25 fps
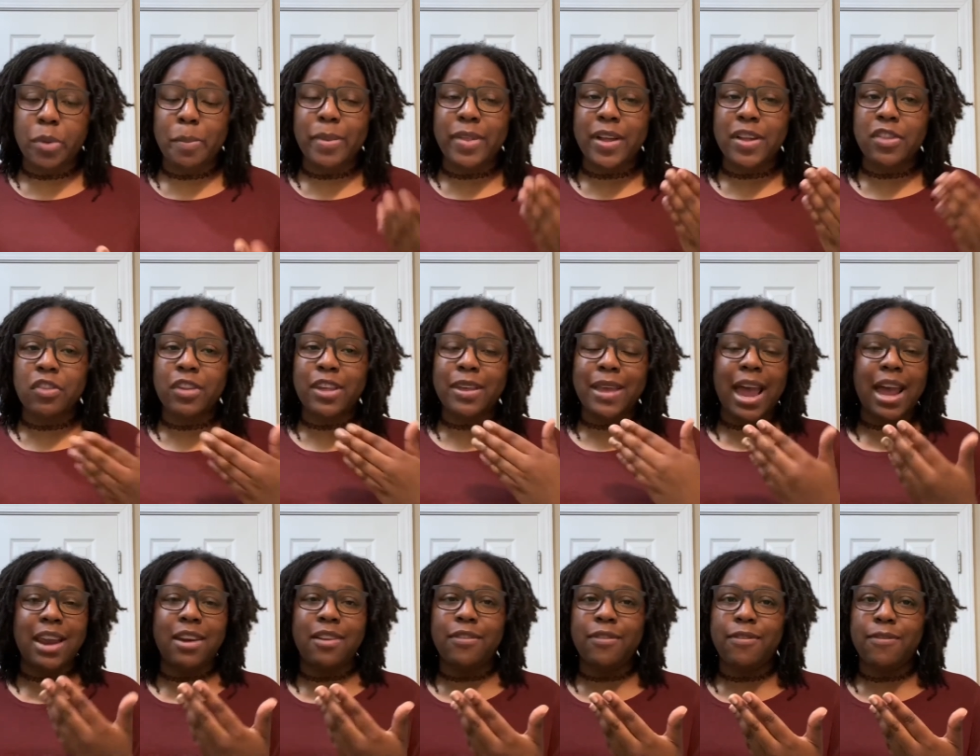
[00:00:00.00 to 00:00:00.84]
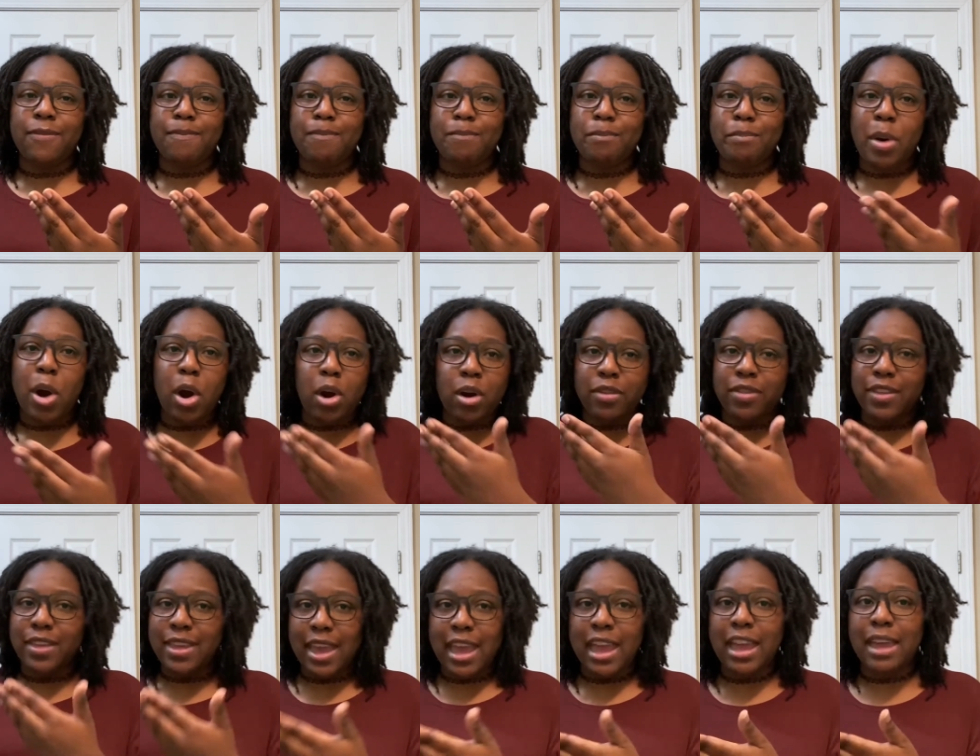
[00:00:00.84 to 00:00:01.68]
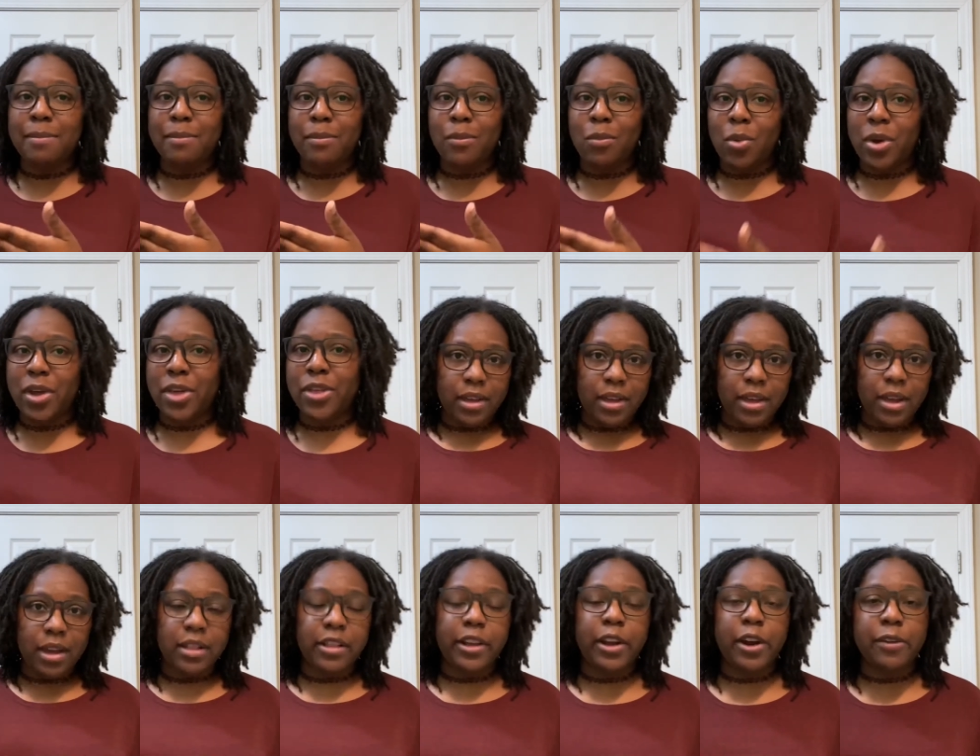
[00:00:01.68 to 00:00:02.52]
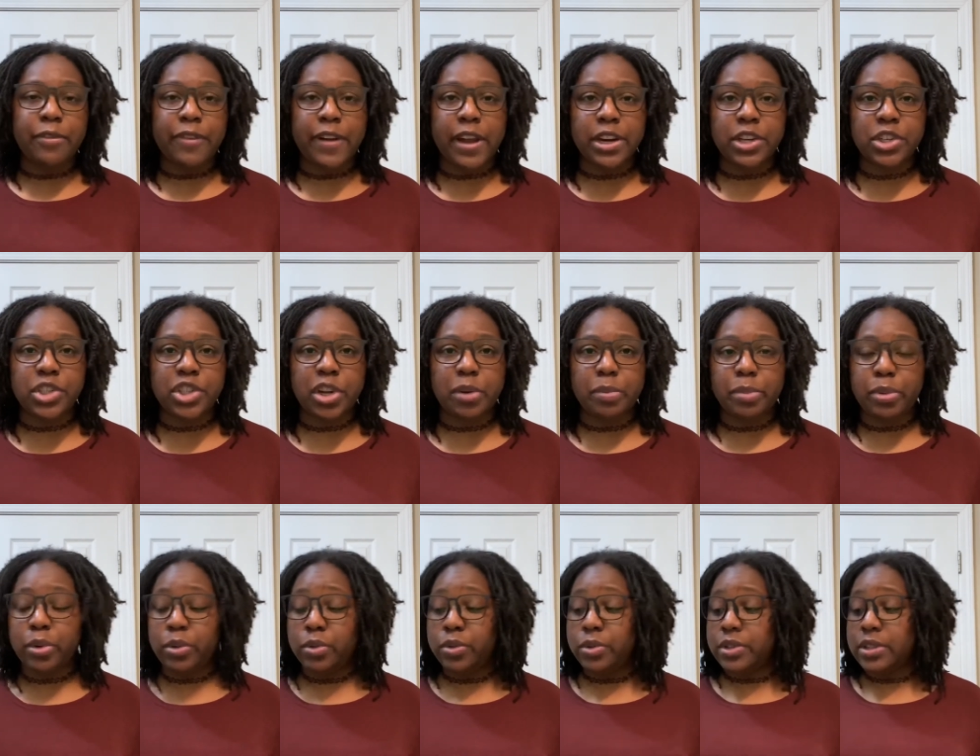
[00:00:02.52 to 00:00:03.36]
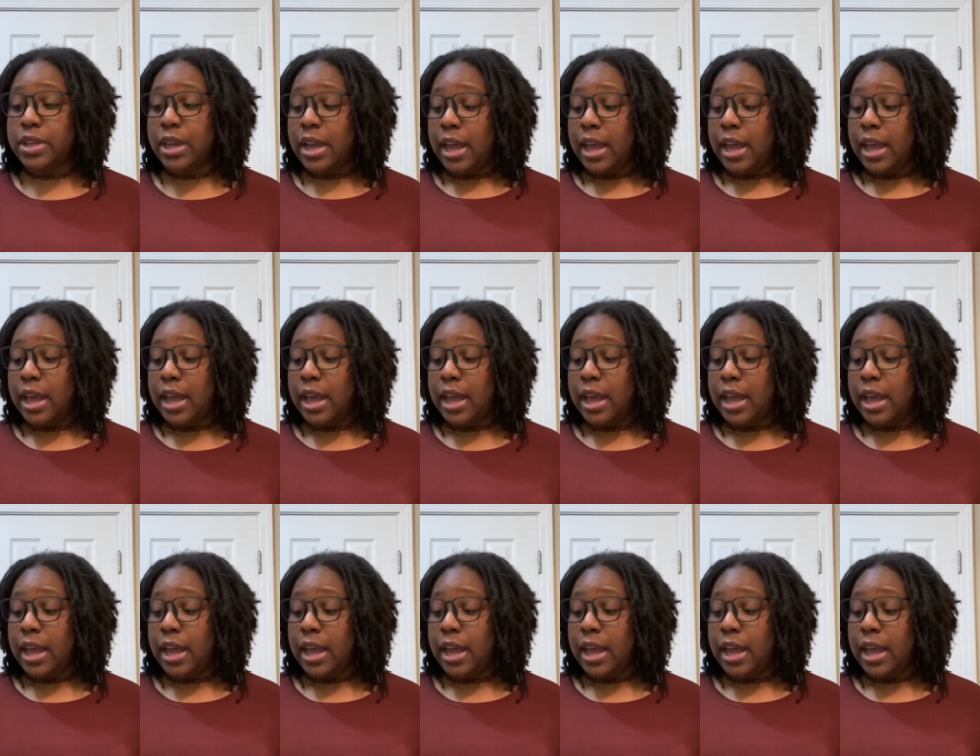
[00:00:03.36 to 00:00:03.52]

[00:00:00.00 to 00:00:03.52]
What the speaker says: But that's kind of part of the game with clarifying shampoos.